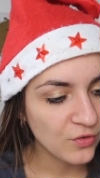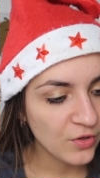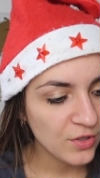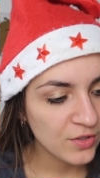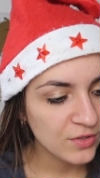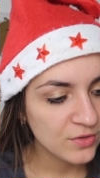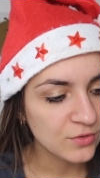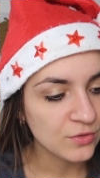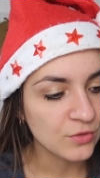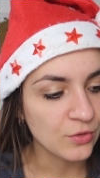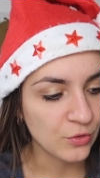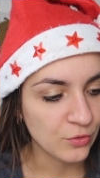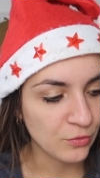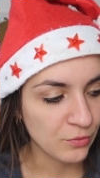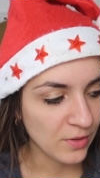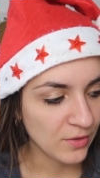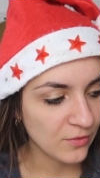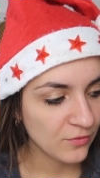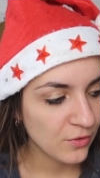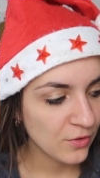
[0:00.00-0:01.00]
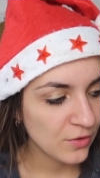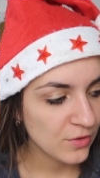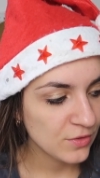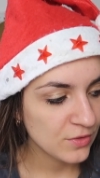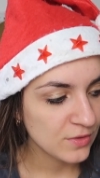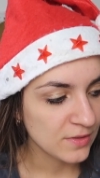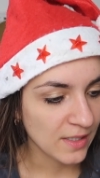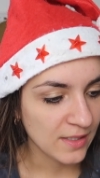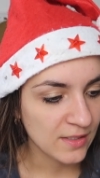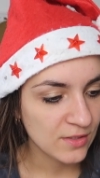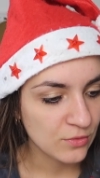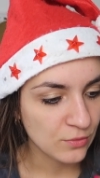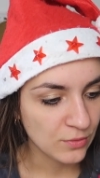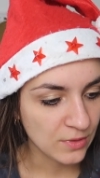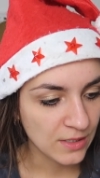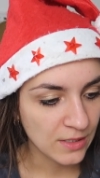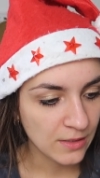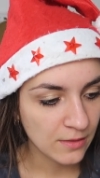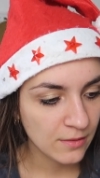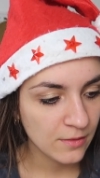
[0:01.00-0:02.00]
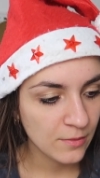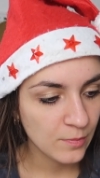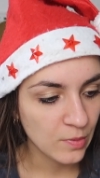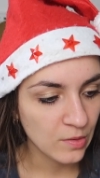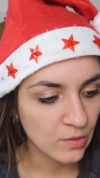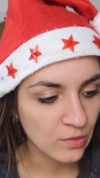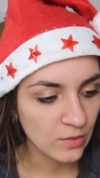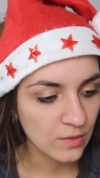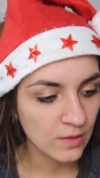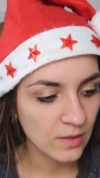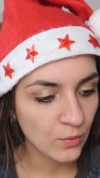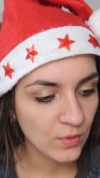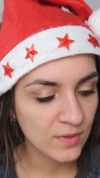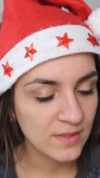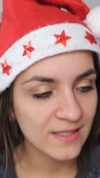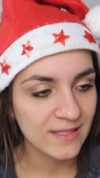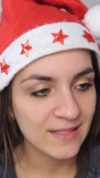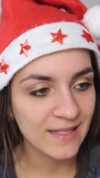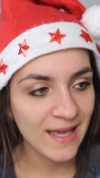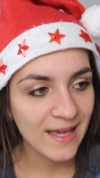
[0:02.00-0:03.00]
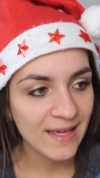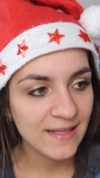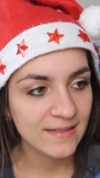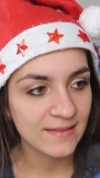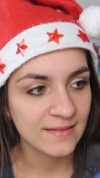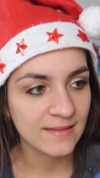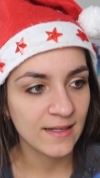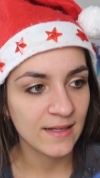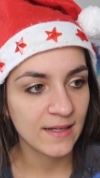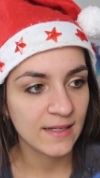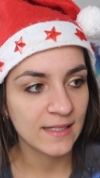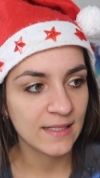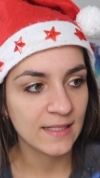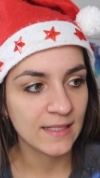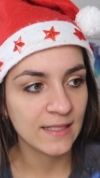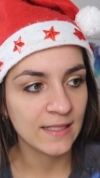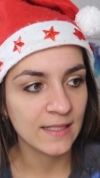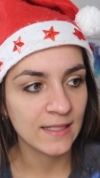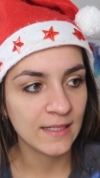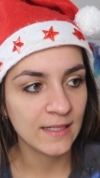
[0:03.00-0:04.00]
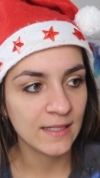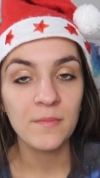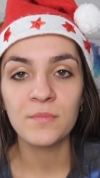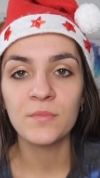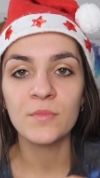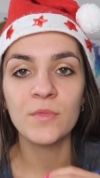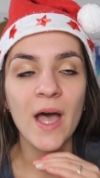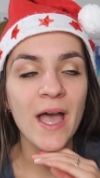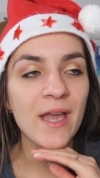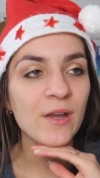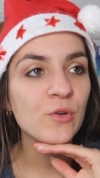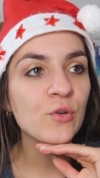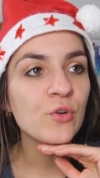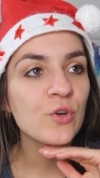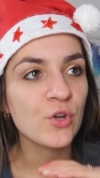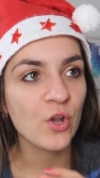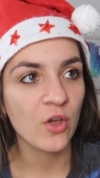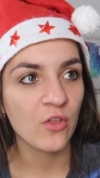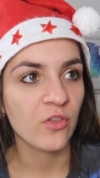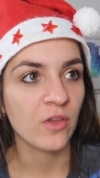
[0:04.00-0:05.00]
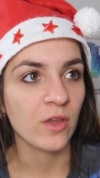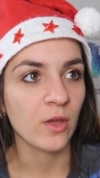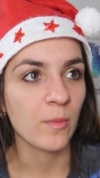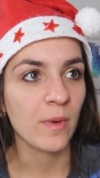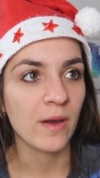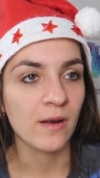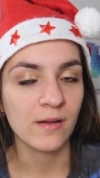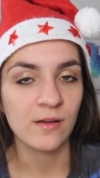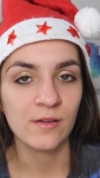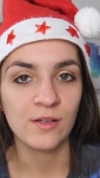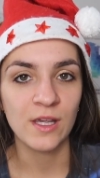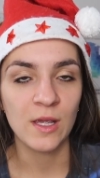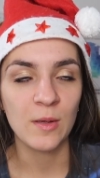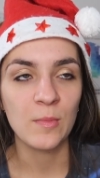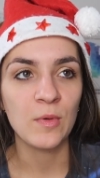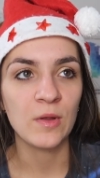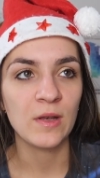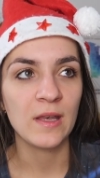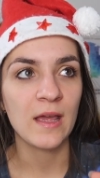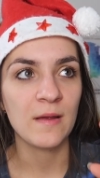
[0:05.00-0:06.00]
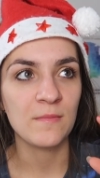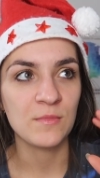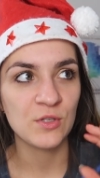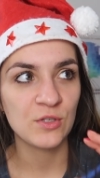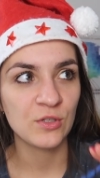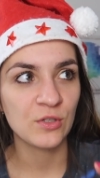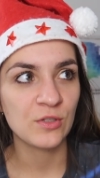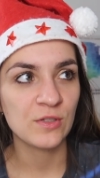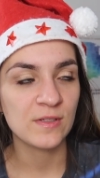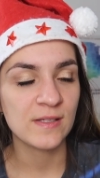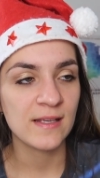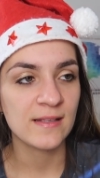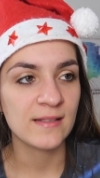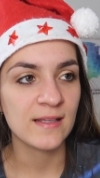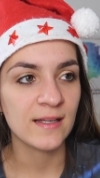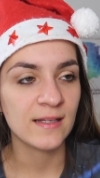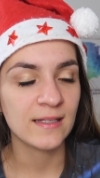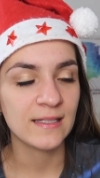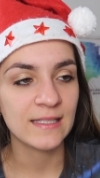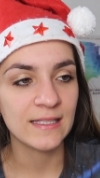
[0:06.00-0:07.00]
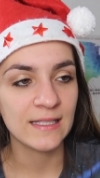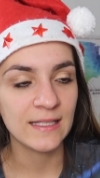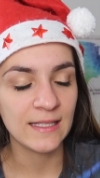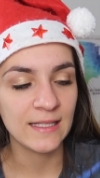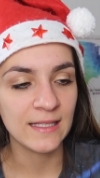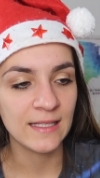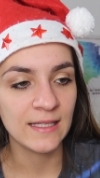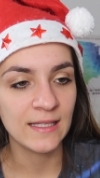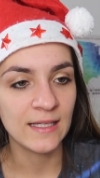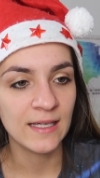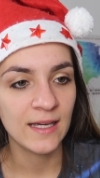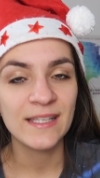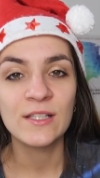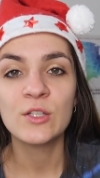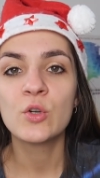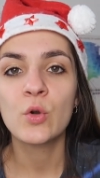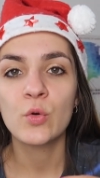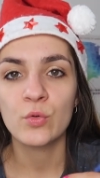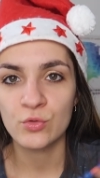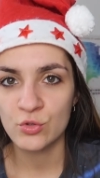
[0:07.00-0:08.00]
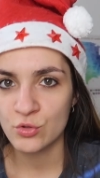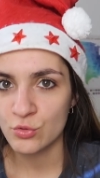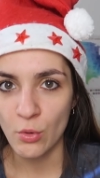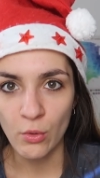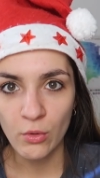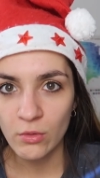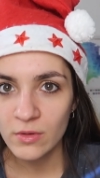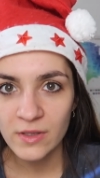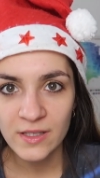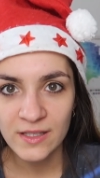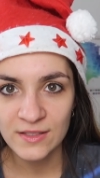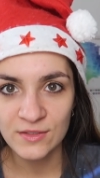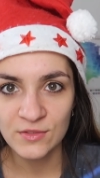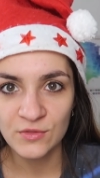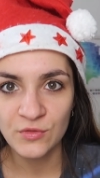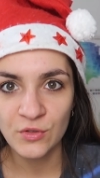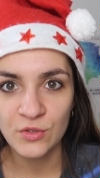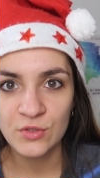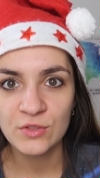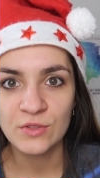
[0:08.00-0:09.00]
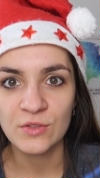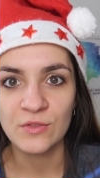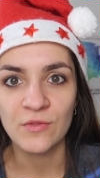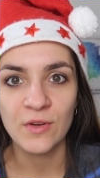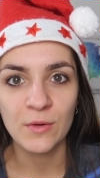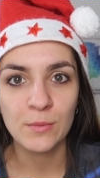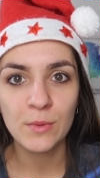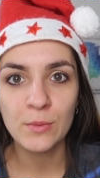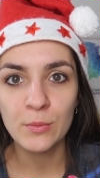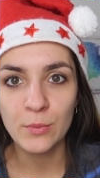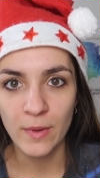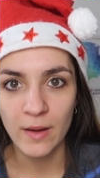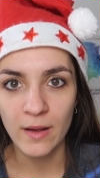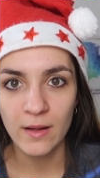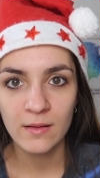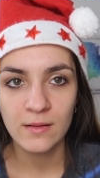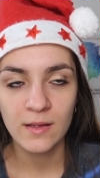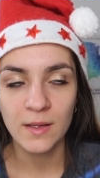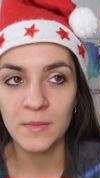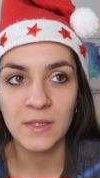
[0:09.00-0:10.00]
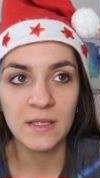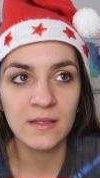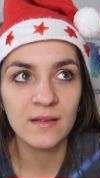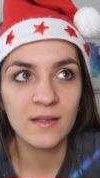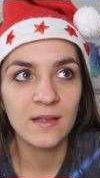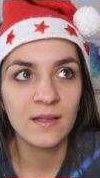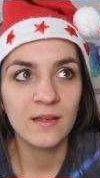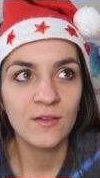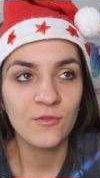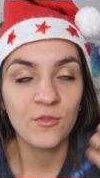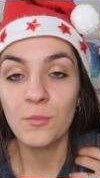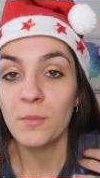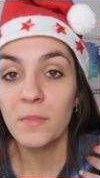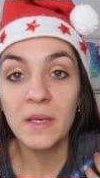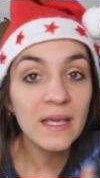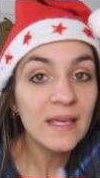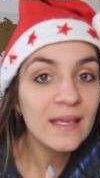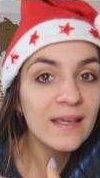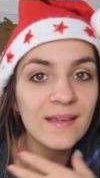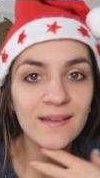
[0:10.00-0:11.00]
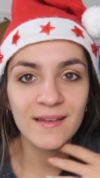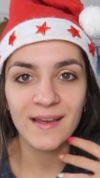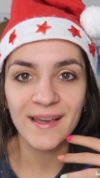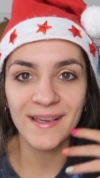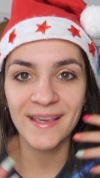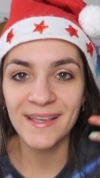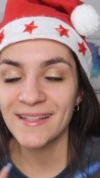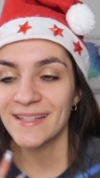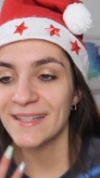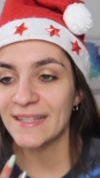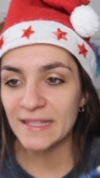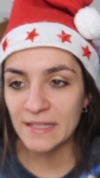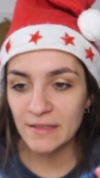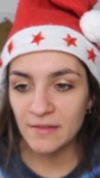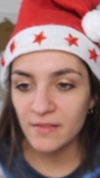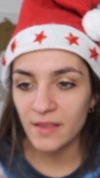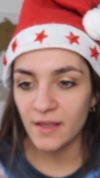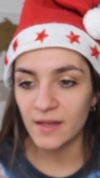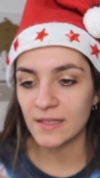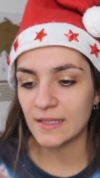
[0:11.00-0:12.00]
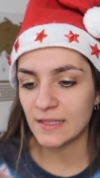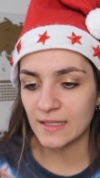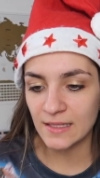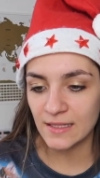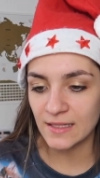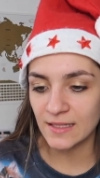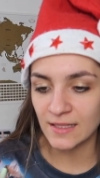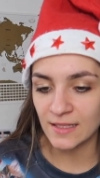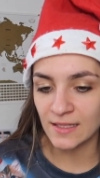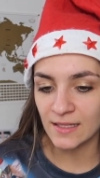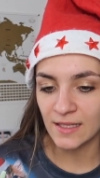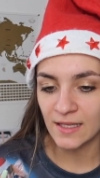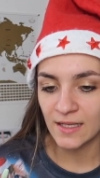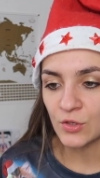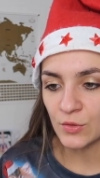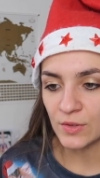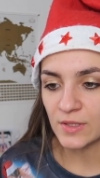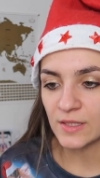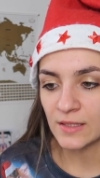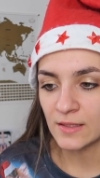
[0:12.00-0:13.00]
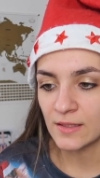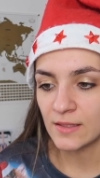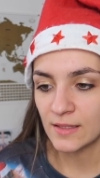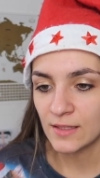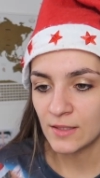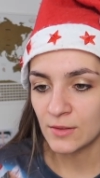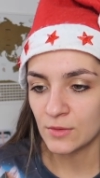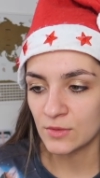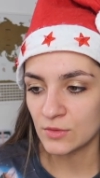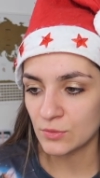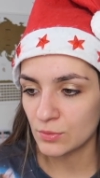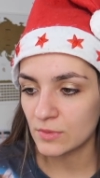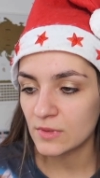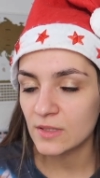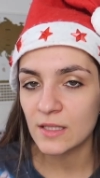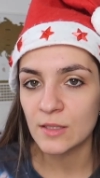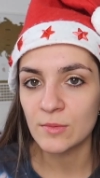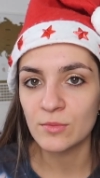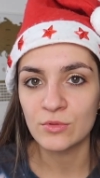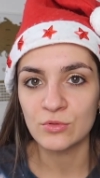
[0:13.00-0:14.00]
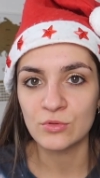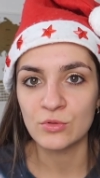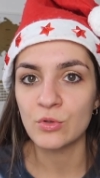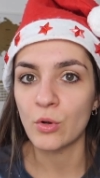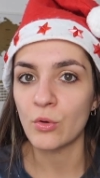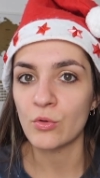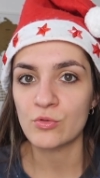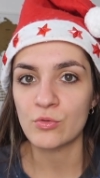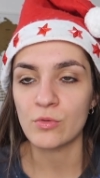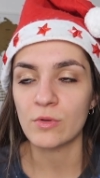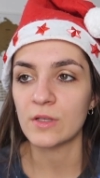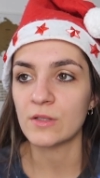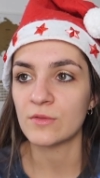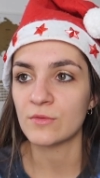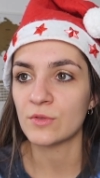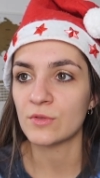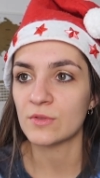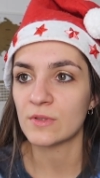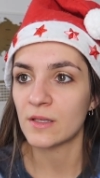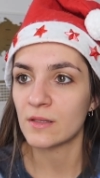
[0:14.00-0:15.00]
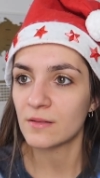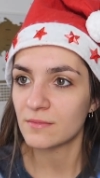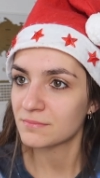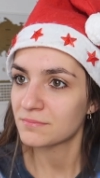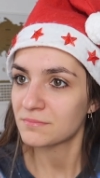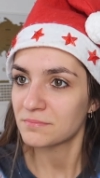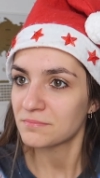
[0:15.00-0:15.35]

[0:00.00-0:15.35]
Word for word: voice, you know, great voice, nice to hear, but what's nice is that he, um, I know nothing about it, okay, but I'm just gonna say that he can control his voice very well. I mean, for me, I can hear that he, you know, he, he is really able to control his voice, like